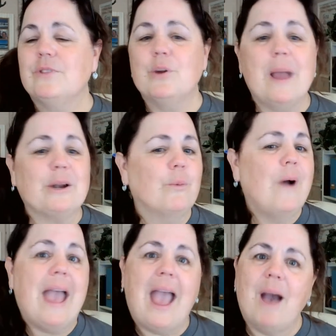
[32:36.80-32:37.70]
no matter
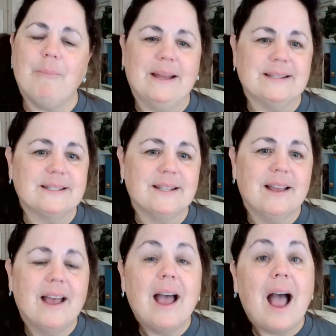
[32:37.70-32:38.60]
what happens,
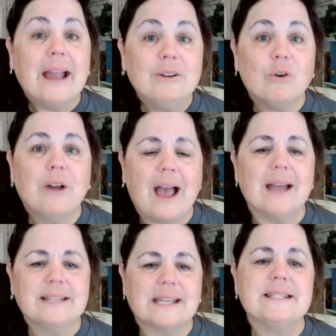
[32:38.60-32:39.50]
I know
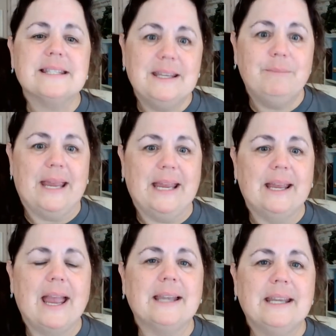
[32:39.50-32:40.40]
God can see
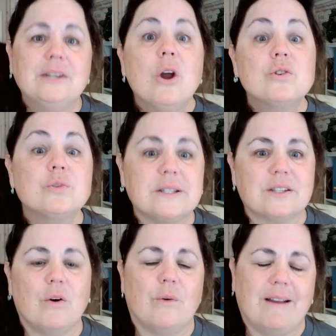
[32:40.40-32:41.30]
me, and he knows what's
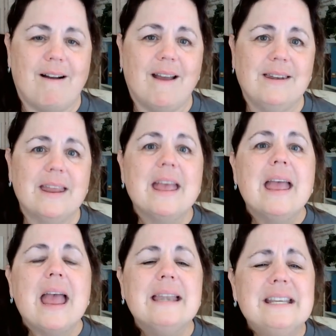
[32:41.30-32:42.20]
going on.
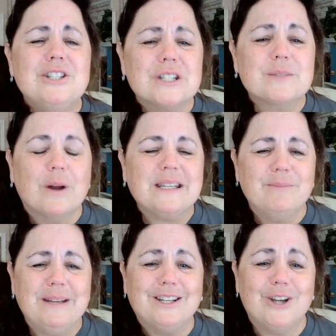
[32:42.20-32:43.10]
And he just wanted
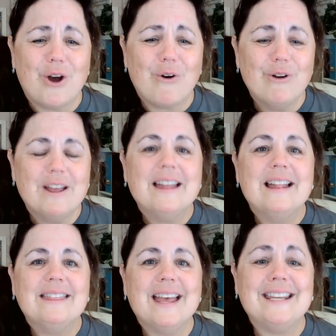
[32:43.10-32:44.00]
me to know
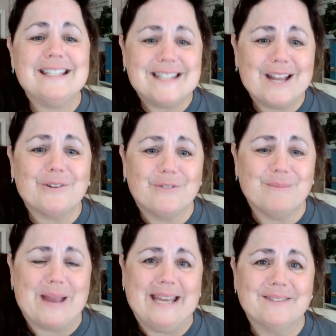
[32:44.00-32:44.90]
that he's there for
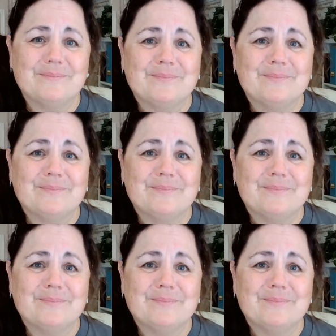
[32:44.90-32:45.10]
me.